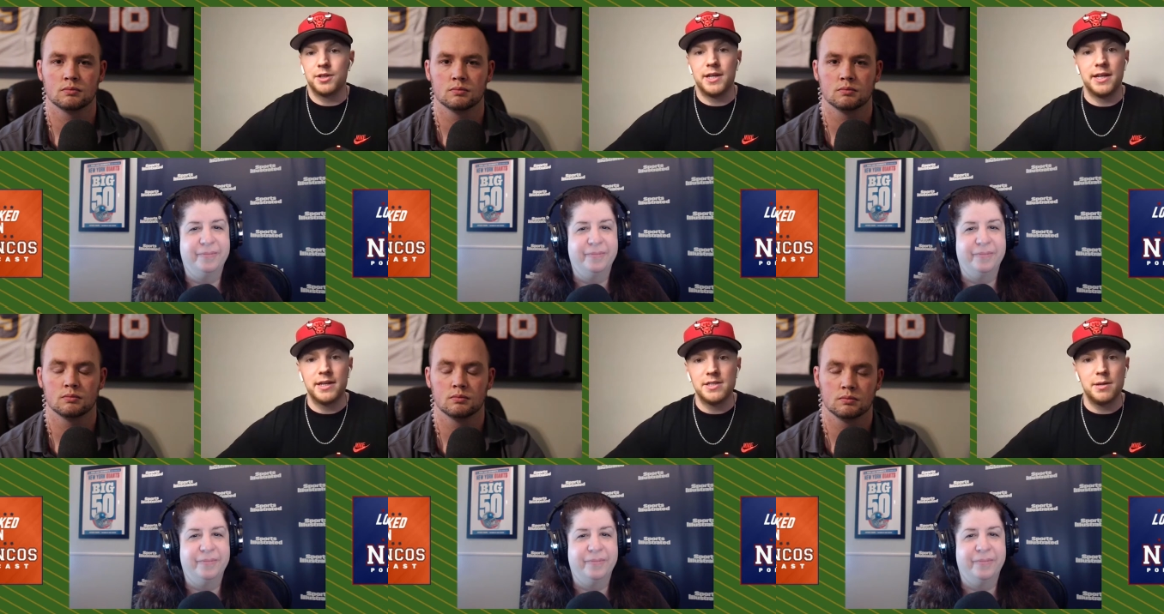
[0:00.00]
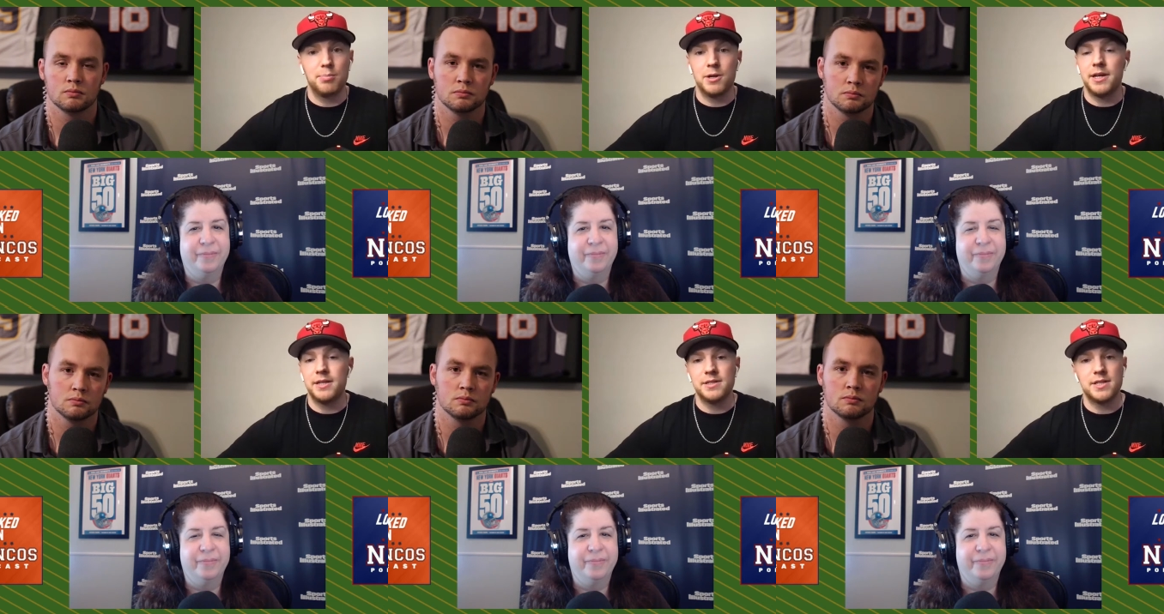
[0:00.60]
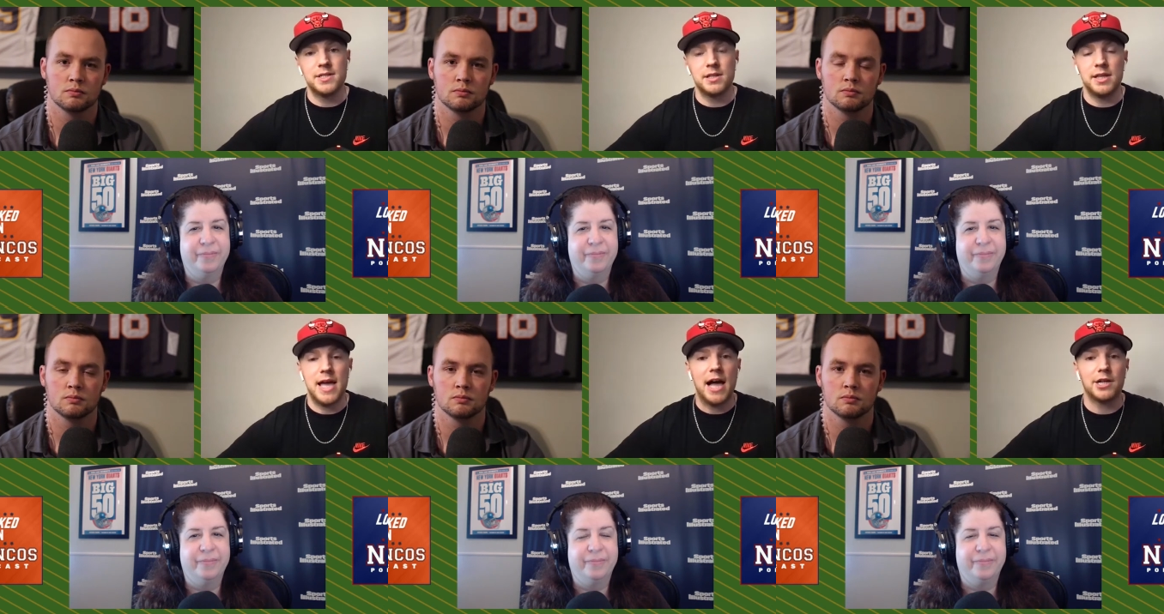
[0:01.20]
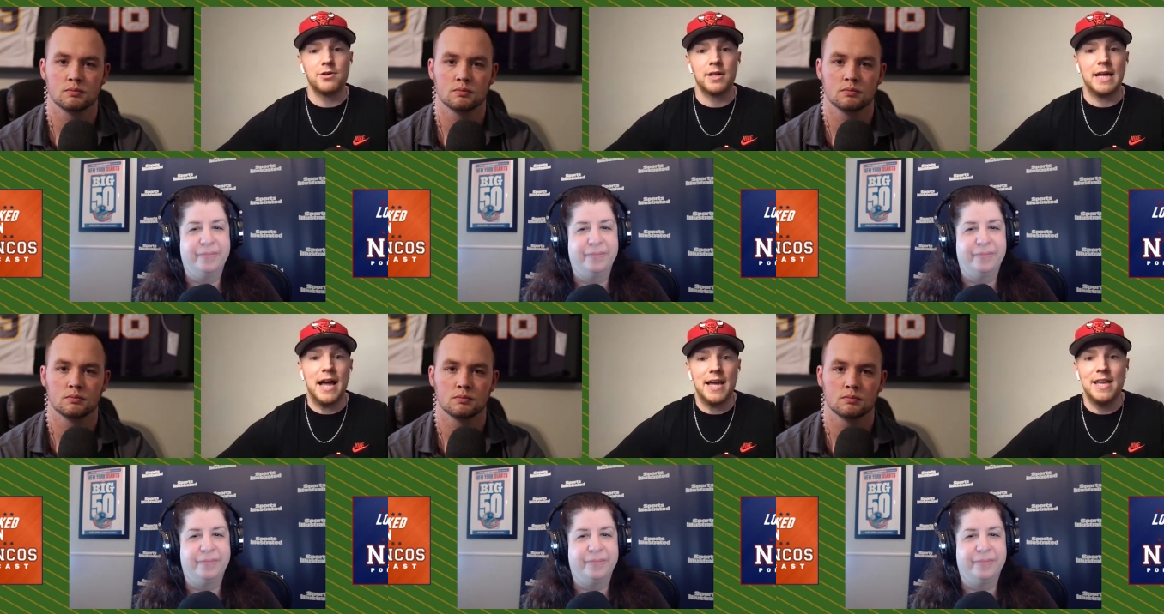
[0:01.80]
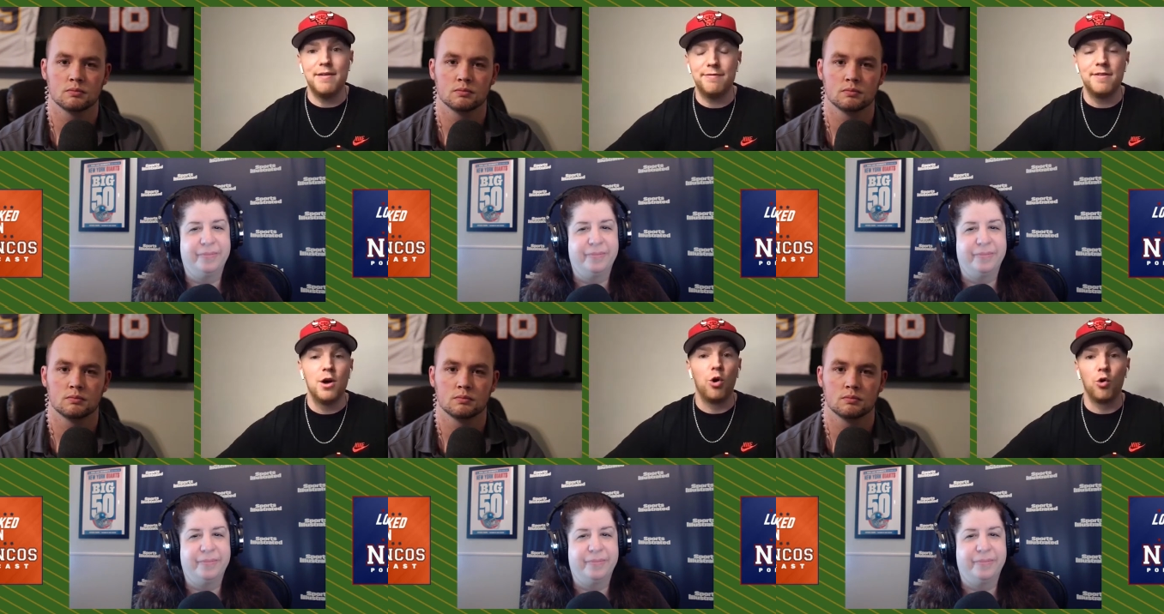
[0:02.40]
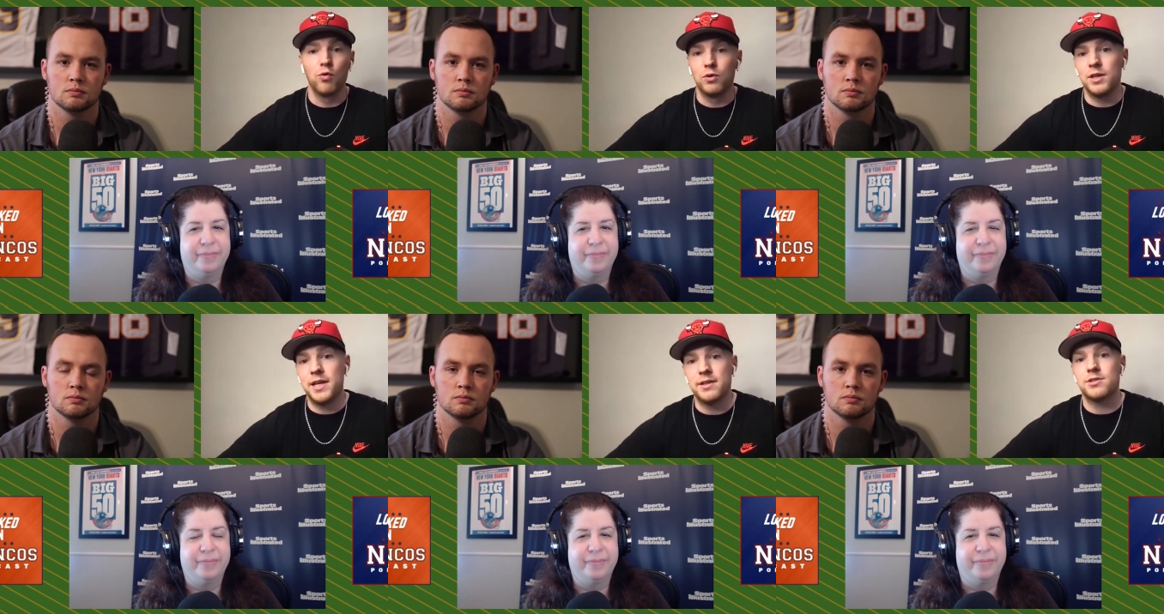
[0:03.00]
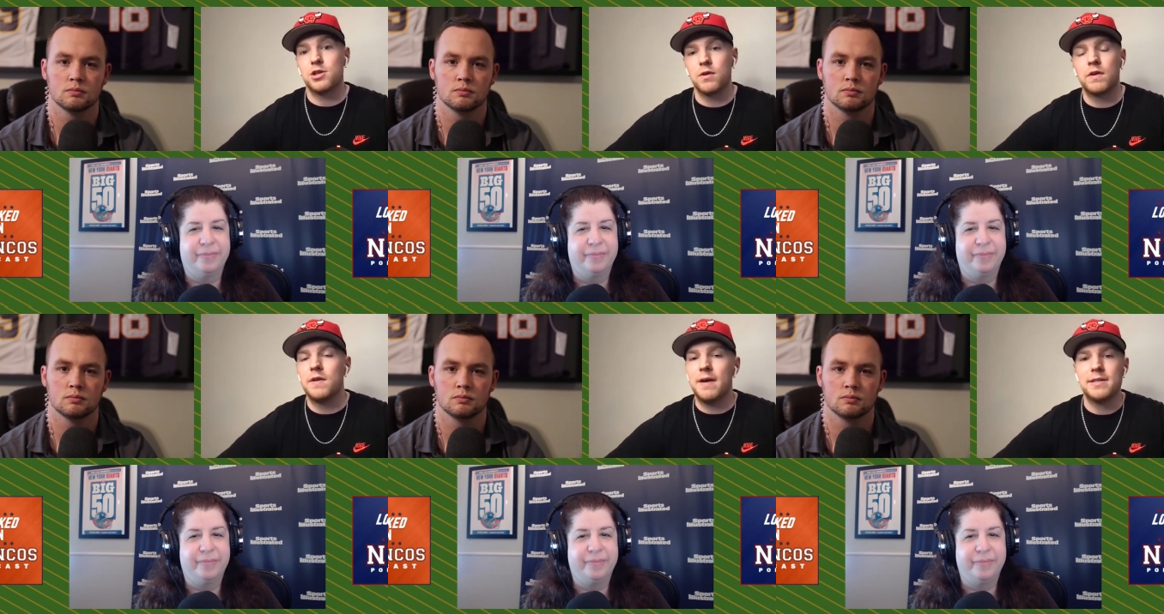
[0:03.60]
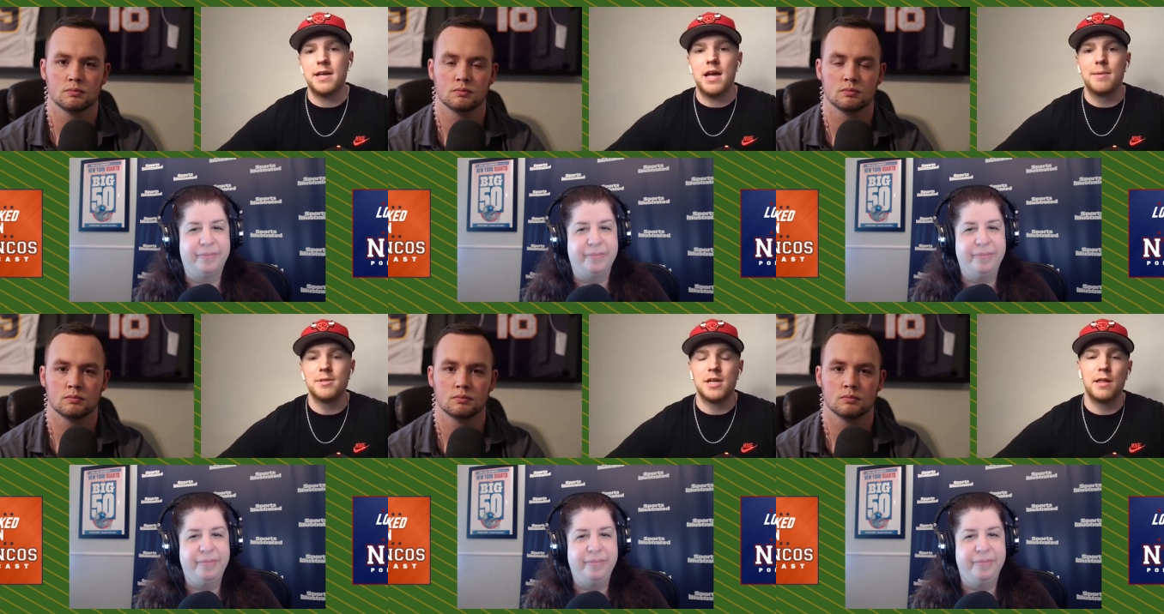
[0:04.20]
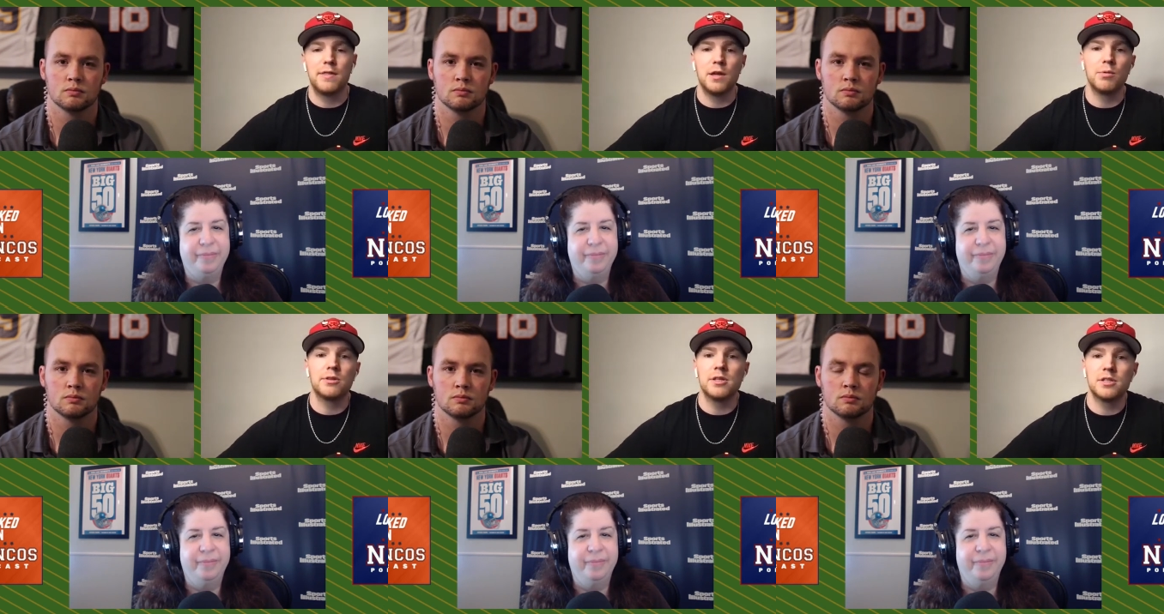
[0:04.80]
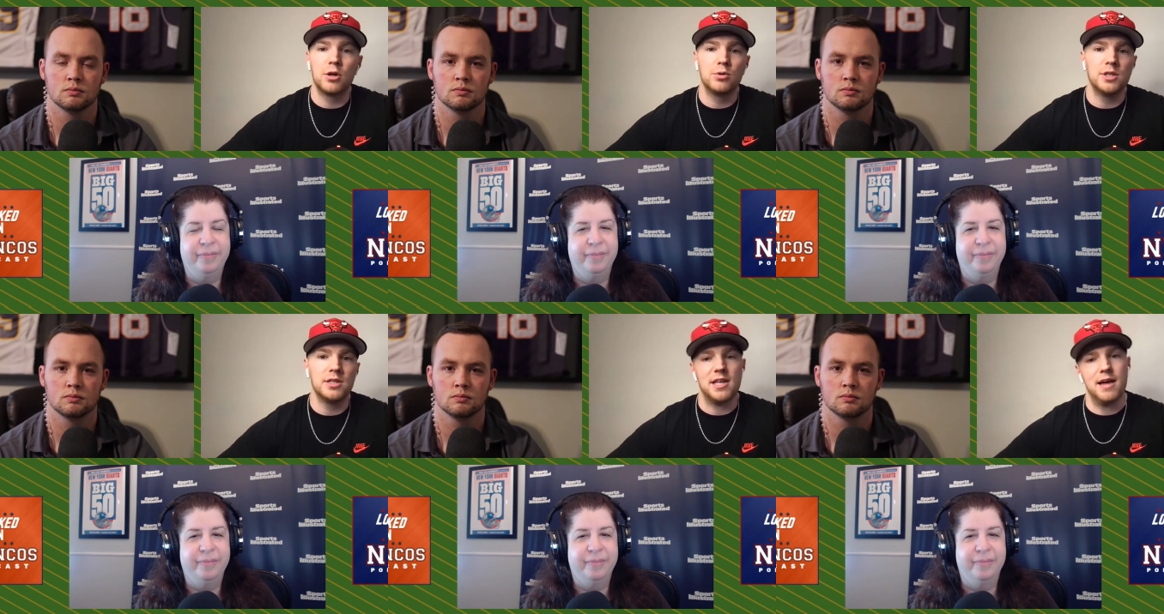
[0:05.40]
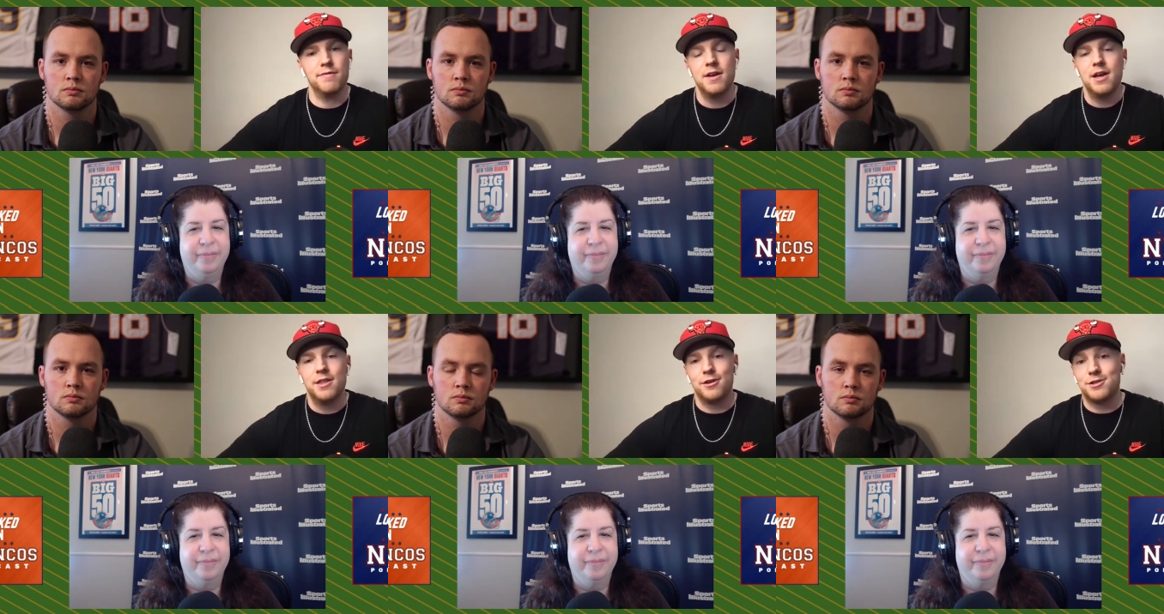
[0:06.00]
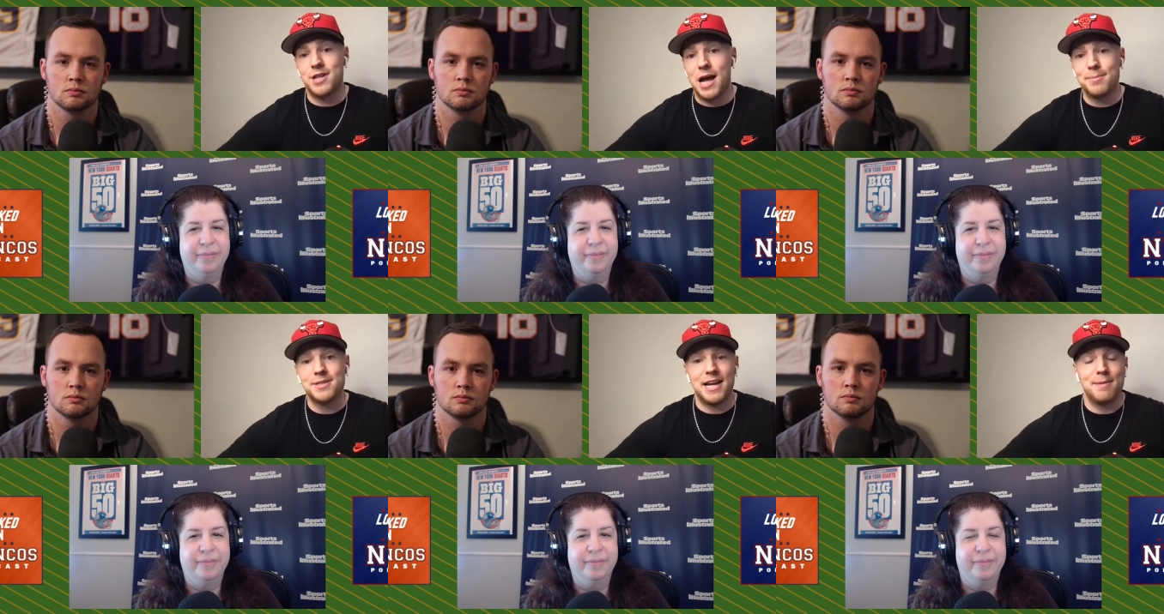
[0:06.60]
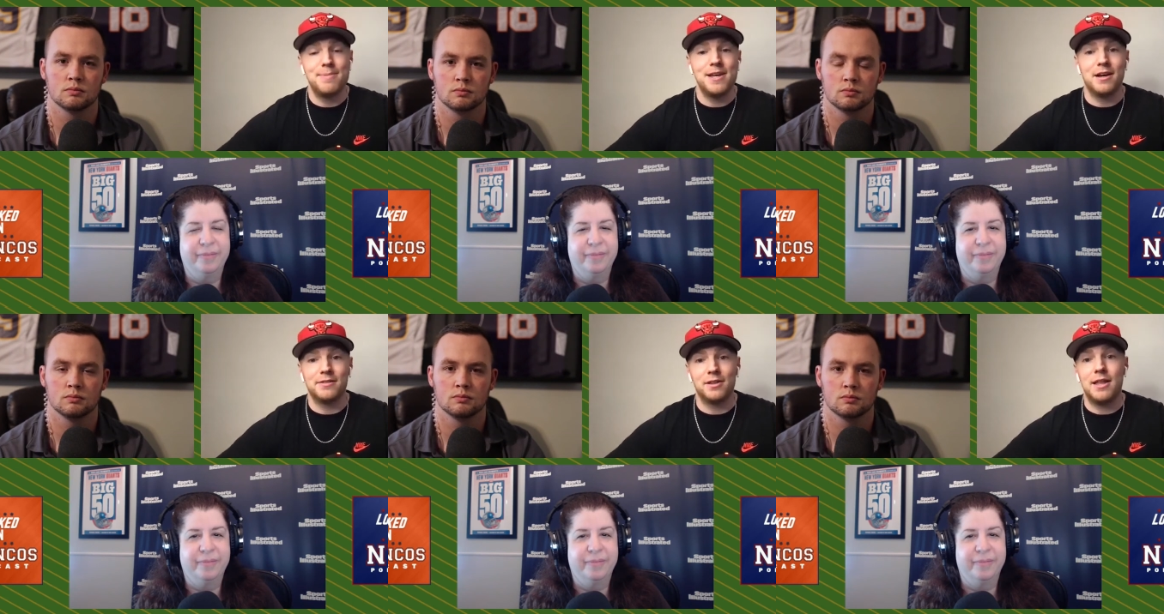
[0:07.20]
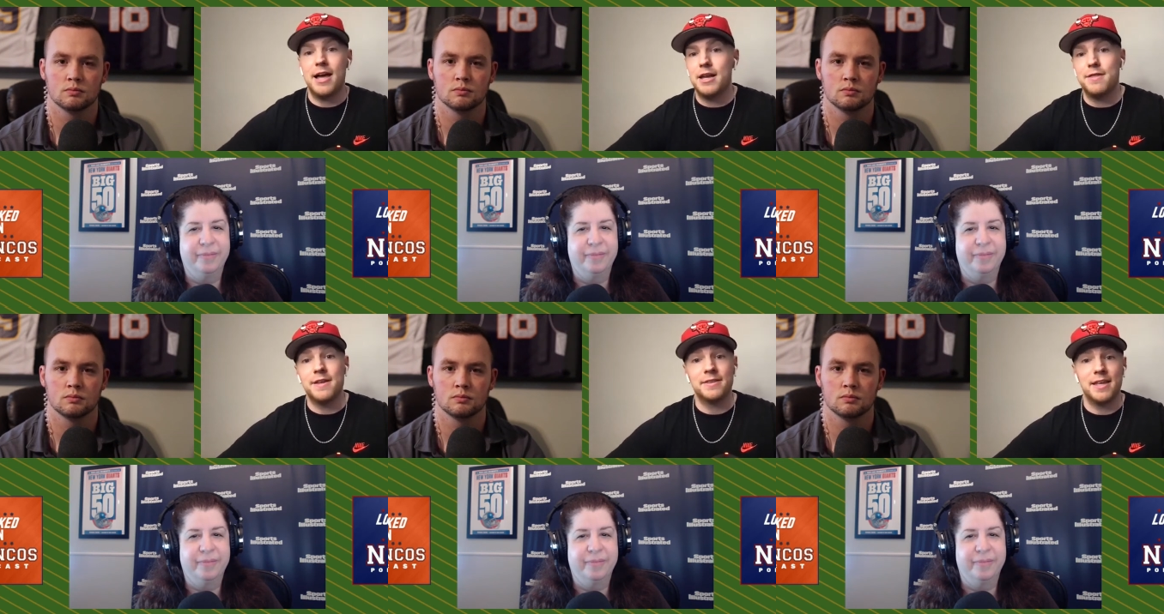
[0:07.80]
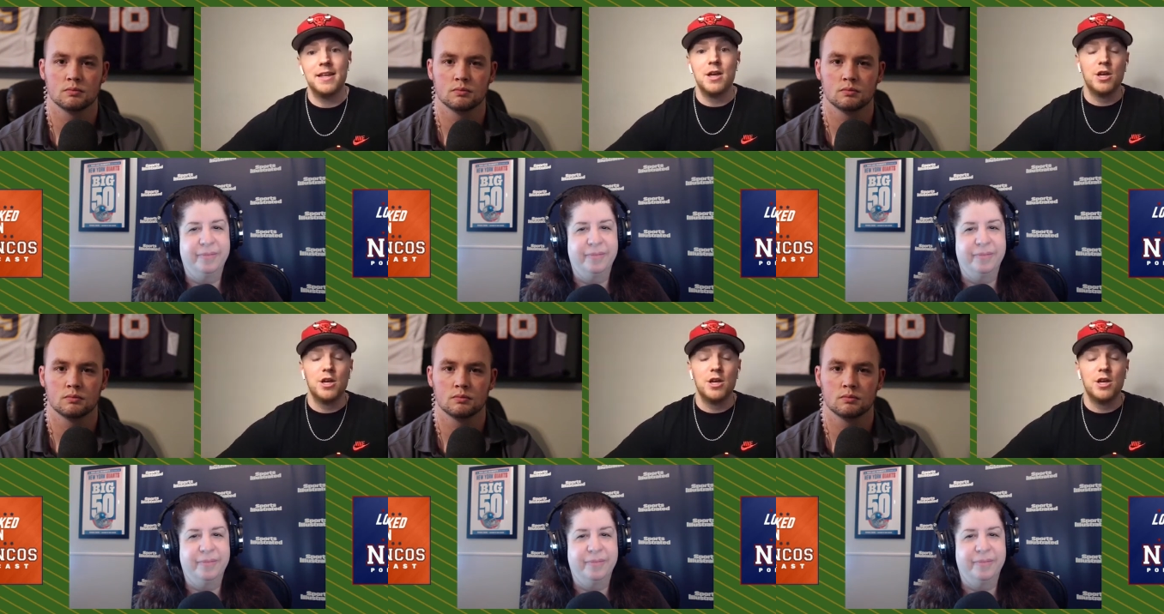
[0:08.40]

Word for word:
Speaker 1: getting is a pretty consistently accurate guy, if overly conservative at times. And I think with this coaching staff, their jobs kind of being on the line, I think that